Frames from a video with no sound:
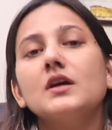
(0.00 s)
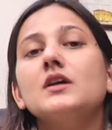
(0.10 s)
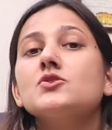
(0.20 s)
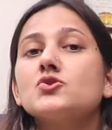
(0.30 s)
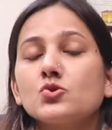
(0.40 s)

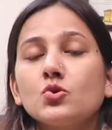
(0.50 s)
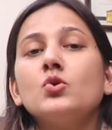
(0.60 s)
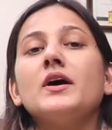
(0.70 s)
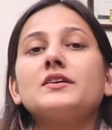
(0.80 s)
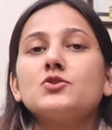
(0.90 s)
So
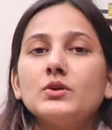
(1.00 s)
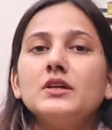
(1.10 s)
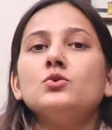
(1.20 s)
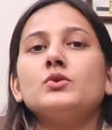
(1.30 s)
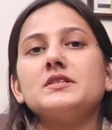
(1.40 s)
actually
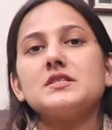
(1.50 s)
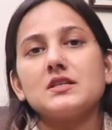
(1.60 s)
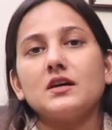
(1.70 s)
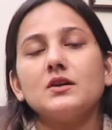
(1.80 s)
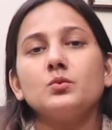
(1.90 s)
you can
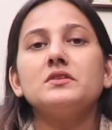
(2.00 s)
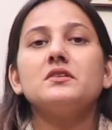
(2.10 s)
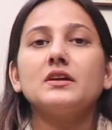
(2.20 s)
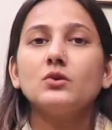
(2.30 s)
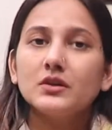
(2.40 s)
start with
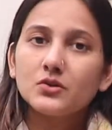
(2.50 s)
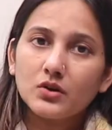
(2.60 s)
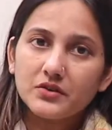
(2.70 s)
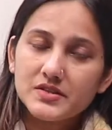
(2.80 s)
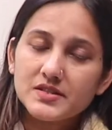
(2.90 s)
regular
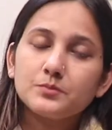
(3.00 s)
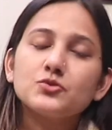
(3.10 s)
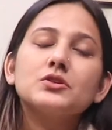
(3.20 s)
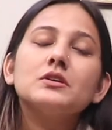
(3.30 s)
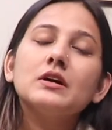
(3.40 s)

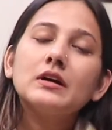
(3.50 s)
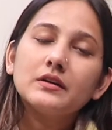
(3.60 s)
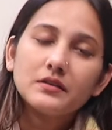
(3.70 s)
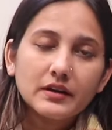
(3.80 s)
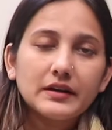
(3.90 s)
contraception
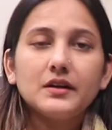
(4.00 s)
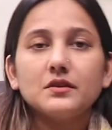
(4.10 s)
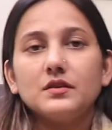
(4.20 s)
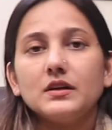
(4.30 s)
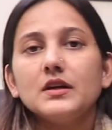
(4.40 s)
right
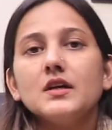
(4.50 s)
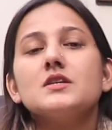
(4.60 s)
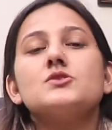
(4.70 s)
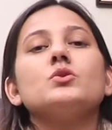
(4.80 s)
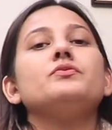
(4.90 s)
away.
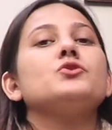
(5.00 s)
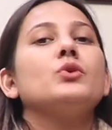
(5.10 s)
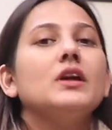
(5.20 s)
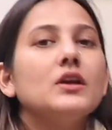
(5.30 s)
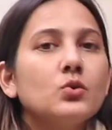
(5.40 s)
So if
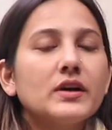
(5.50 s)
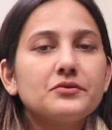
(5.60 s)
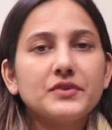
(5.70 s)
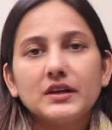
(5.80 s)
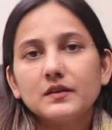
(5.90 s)
today you
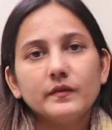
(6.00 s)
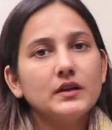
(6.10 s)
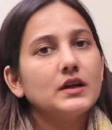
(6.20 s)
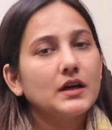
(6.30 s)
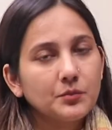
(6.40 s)
have taken
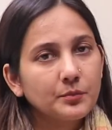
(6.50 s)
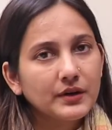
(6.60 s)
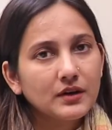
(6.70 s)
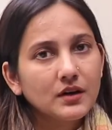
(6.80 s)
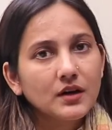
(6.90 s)
the I
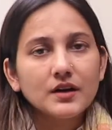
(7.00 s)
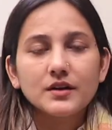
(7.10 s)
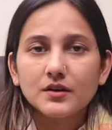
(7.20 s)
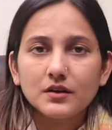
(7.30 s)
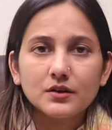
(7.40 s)
pill
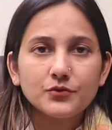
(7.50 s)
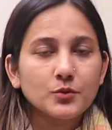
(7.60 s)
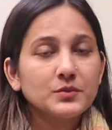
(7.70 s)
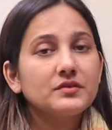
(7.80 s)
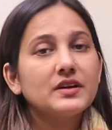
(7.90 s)

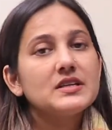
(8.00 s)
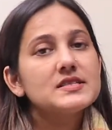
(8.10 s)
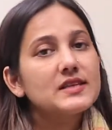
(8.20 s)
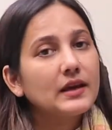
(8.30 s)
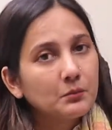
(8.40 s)
from the very
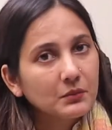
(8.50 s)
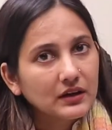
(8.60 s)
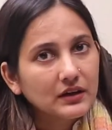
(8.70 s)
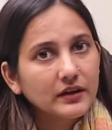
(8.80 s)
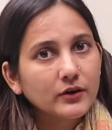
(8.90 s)
same
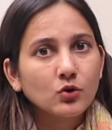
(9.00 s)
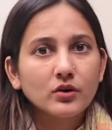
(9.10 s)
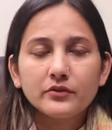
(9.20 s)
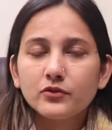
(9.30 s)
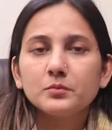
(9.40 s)
night
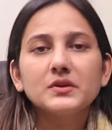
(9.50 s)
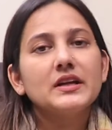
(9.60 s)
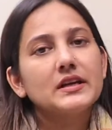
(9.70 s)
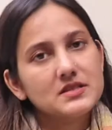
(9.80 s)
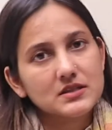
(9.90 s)
or from the
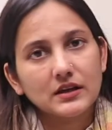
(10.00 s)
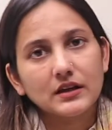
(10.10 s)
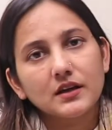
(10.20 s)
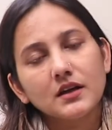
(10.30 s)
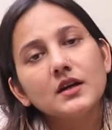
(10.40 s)
next
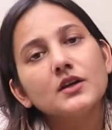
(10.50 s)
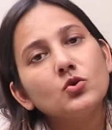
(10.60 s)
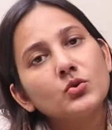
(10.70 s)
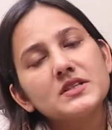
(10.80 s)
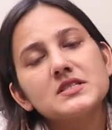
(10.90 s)
night,
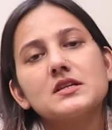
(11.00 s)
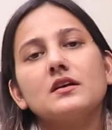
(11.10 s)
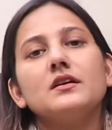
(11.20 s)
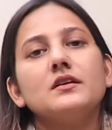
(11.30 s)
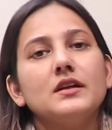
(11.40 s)
you can
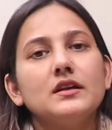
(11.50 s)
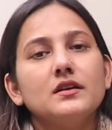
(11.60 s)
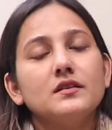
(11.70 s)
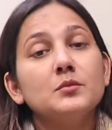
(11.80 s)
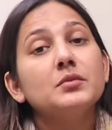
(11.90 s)
start
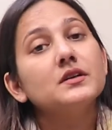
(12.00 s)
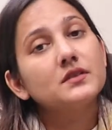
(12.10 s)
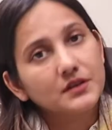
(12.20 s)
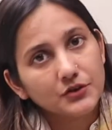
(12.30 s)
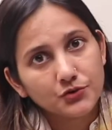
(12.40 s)
taking the birth
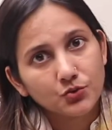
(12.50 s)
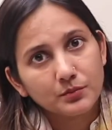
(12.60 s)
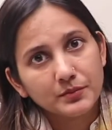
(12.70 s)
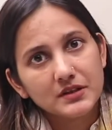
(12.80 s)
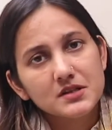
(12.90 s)
control
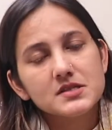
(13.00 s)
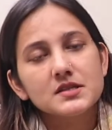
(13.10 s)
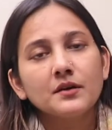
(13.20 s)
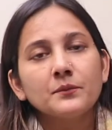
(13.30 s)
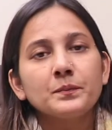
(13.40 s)
pills,
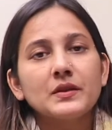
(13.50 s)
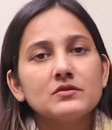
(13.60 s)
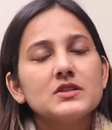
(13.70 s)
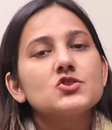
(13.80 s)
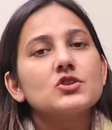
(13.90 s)
which